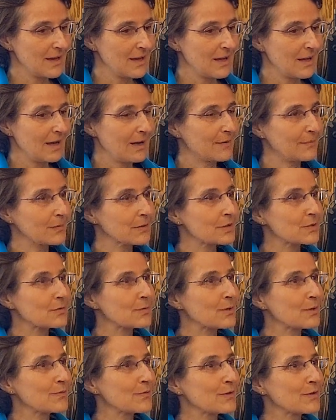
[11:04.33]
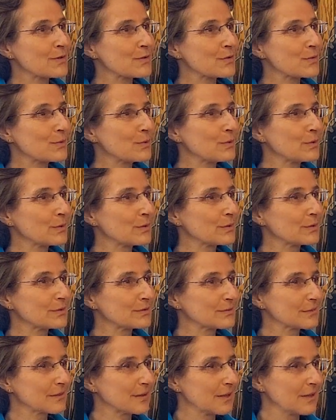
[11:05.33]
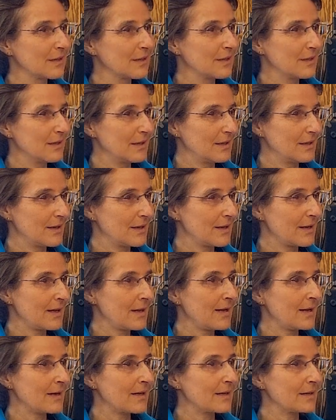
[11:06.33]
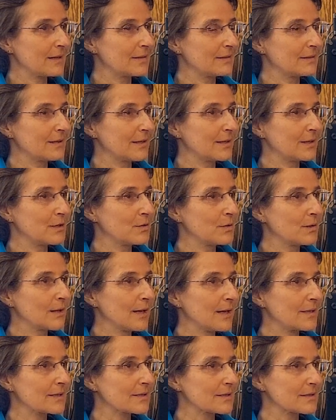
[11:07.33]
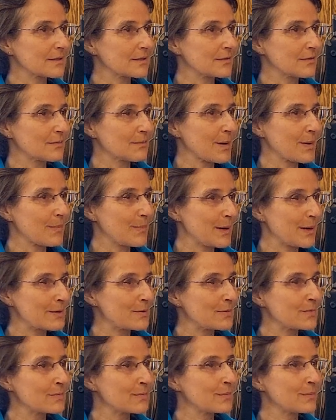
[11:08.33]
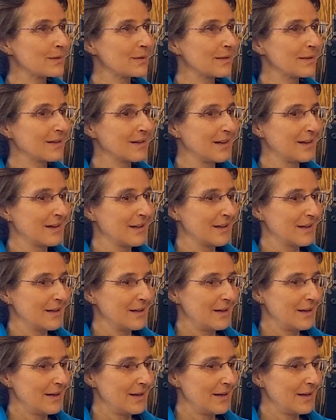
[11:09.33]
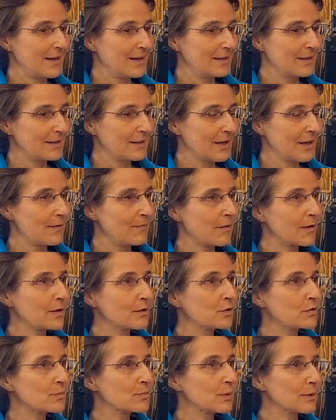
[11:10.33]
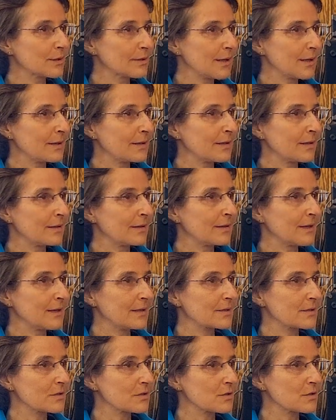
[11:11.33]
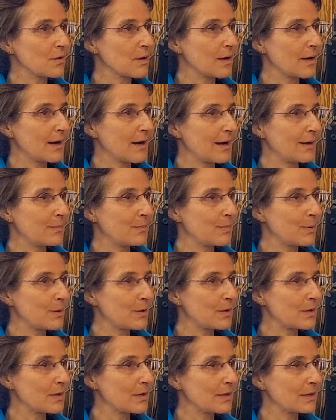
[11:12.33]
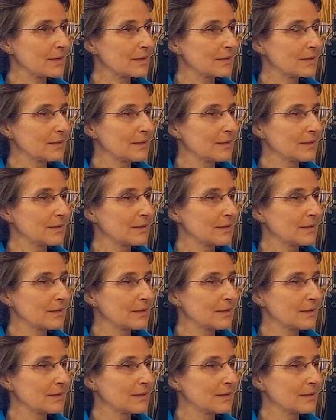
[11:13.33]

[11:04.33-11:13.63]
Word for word: I was 12 years old and I had a, a new desk for my bedroom. And I wanted to protect that desk, so I, I bought a